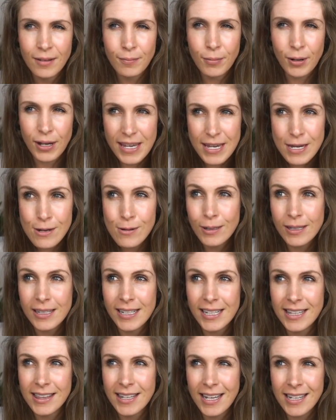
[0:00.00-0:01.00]
But
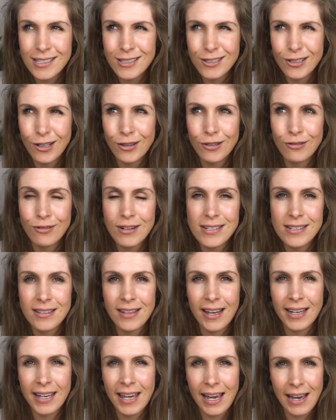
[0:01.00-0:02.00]
equally, that's not the reason
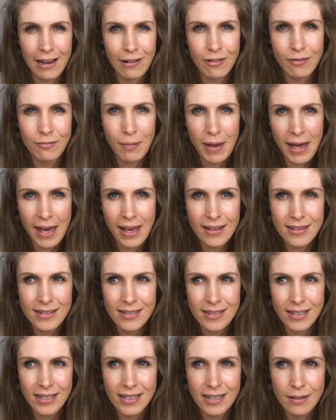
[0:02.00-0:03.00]
that I get out of
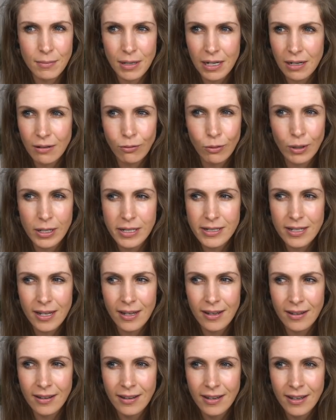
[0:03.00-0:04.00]
bed in the middle of
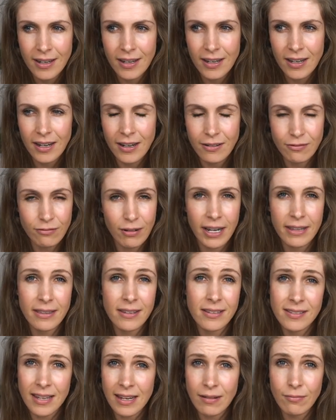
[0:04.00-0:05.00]
winter and ride
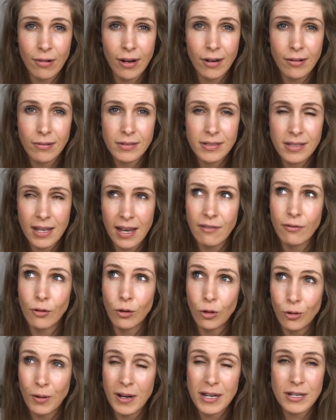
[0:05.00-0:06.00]
the same roads that
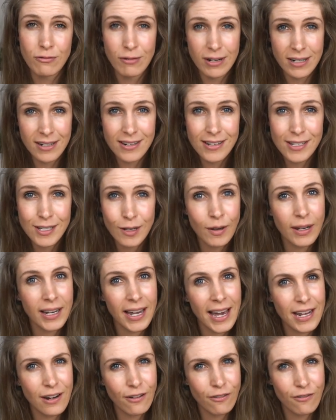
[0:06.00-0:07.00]
I've always ridden. So I
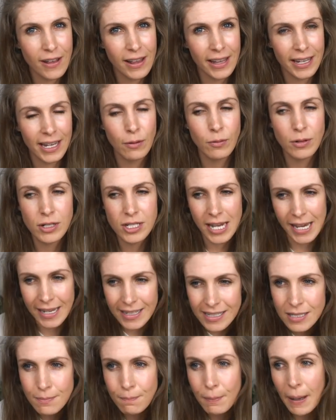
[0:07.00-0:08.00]
kind of felt like I want to
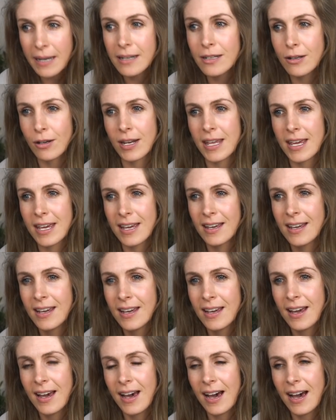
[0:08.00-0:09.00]
expand on it
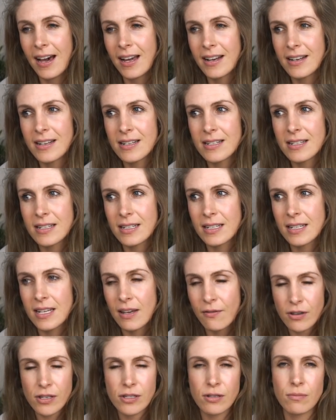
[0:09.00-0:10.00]
and
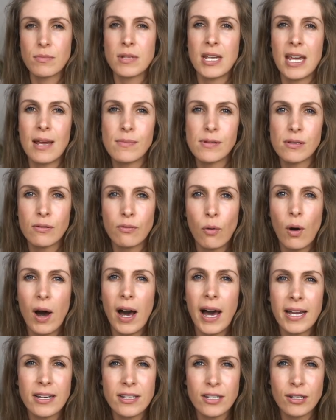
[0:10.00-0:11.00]
give you some tips of what
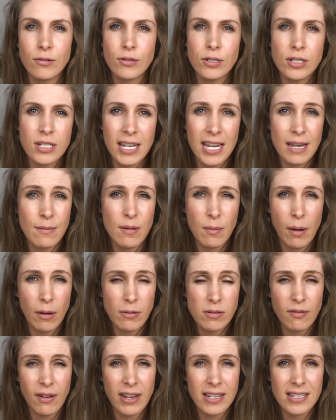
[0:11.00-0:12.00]
I do to keep me
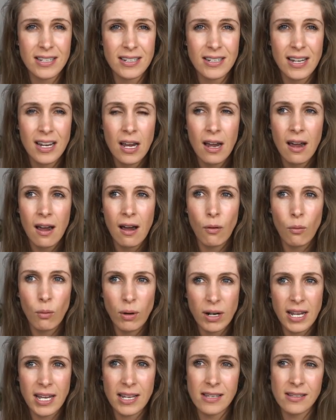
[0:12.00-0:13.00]
motivated
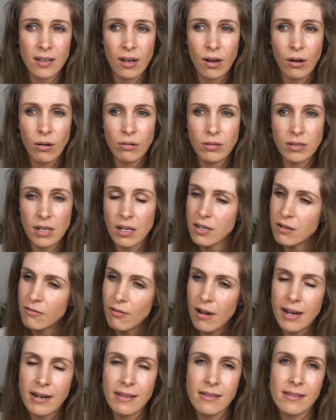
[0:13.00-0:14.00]
when it is cold and
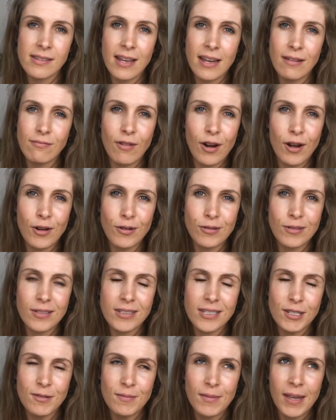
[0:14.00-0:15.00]
you're riding the same
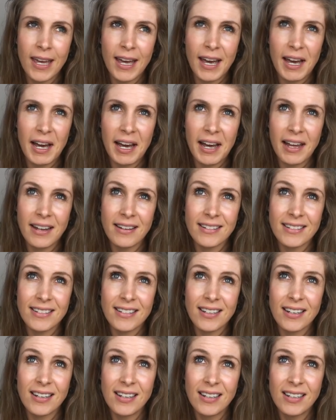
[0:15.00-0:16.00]
roads
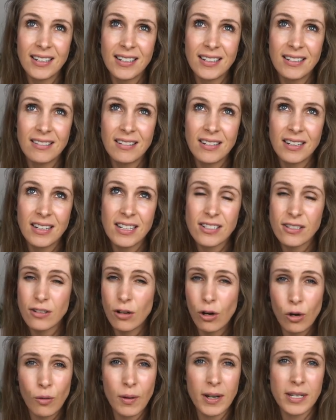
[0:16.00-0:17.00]
and it's
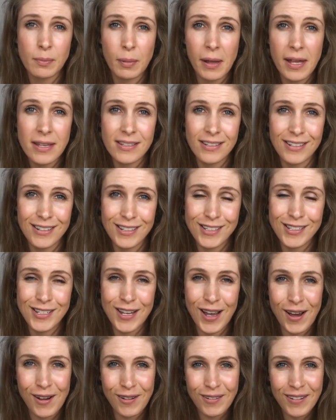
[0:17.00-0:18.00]
not always pleasant.
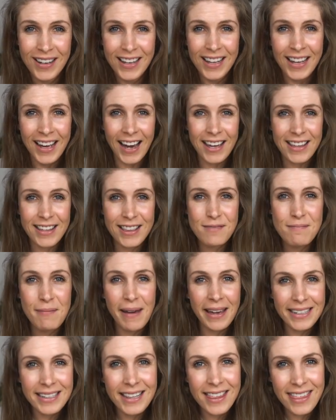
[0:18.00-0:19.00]
So I think the
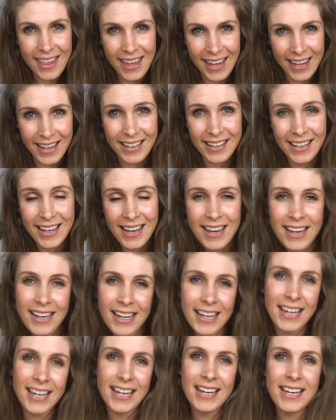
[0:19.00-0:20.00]
main thing
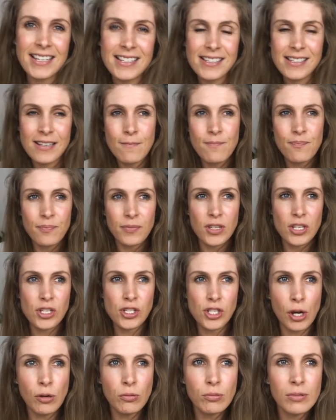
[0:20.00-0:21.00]
is
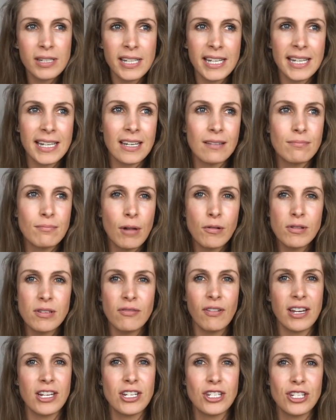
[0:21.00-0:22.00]
don't link
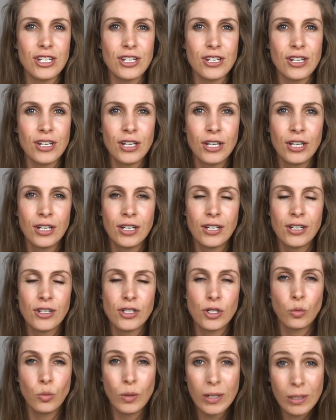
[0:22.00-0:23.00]
motivation
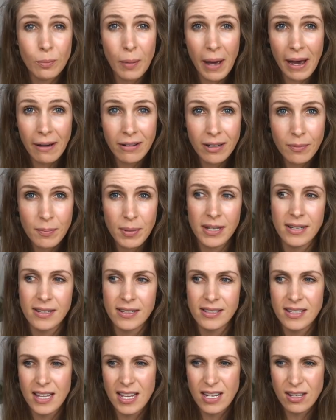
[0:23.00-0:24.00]
to willpower,
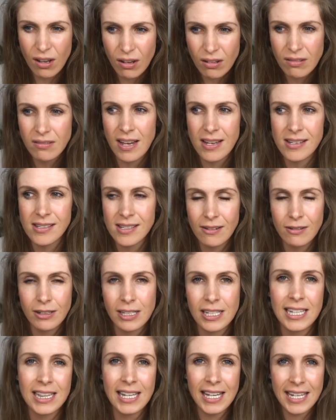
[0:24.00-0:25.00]
because they're not
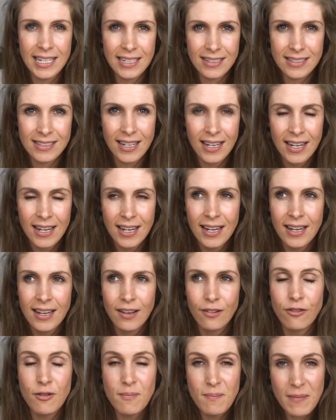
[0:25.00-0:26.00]
necessarily linked.
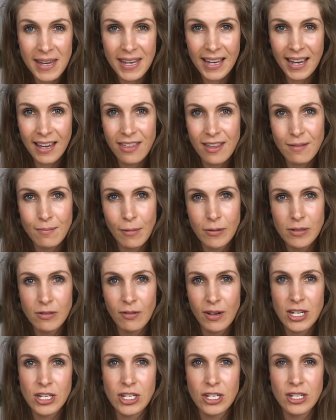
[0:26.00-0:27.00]
For me, I think
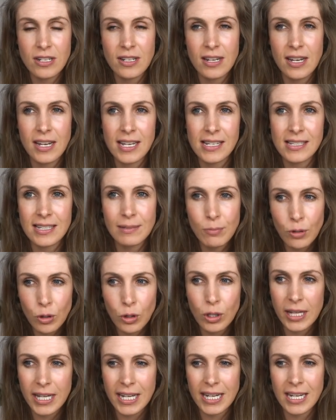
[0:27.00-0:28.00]
motivation is
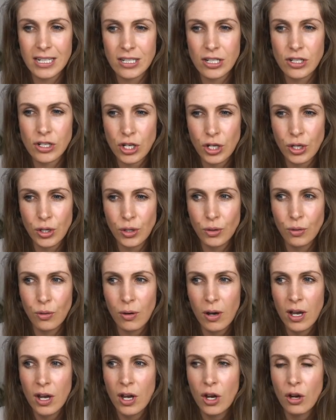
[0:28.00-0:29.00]
more linked
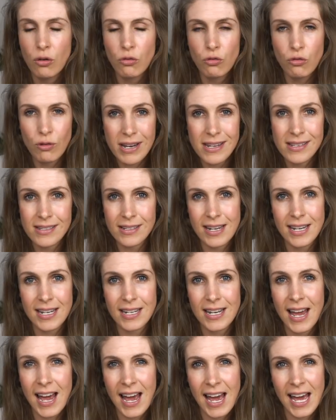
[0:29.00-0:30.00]
to
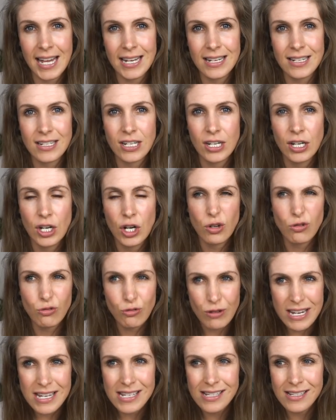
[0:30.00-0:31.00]
reasoning and
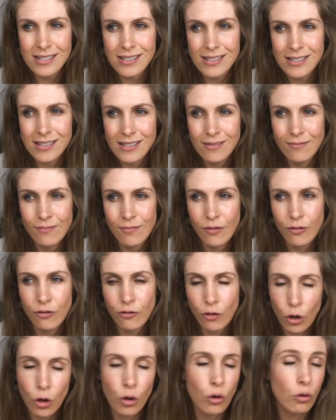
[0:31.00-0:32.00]
reasons
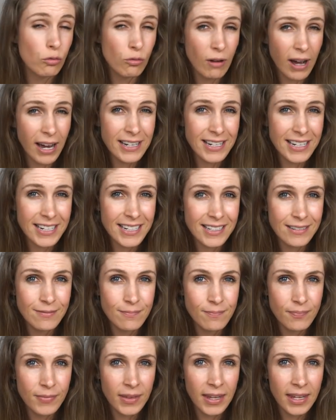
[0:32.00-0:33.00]
for riding.
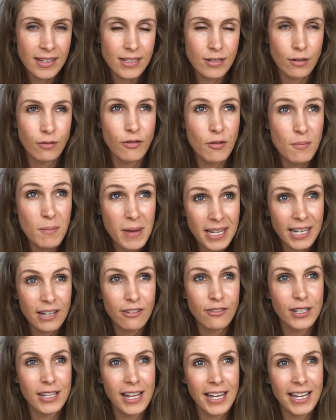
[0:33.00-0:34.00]
So for me, I
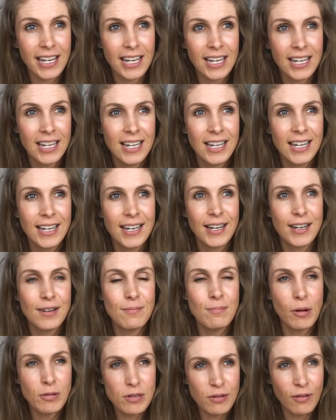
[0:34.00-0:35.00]
feel like
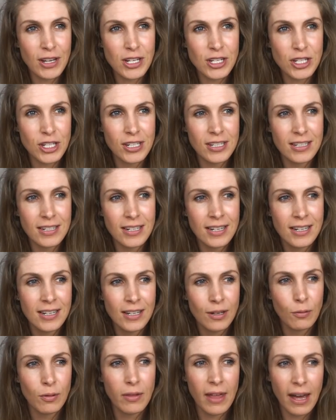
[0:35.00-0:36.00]
motivation
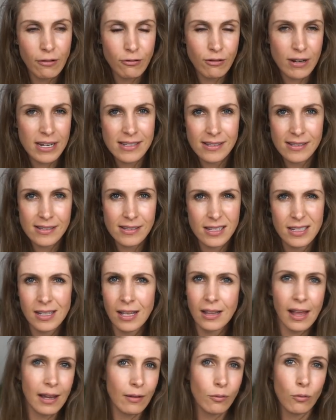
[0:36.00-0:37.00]
without reasons,
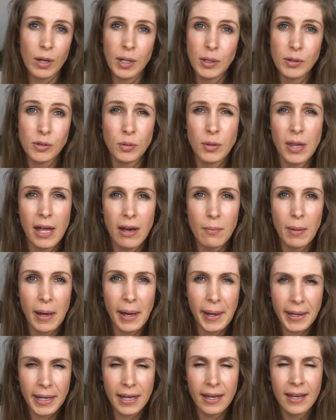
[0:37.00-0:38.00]
they're like wheels without a
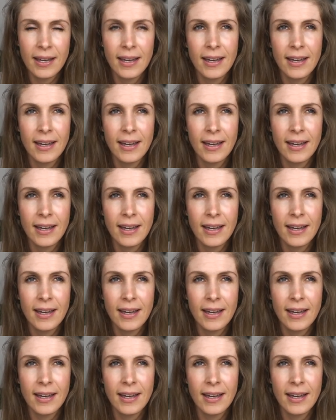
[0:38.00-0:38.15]
bike.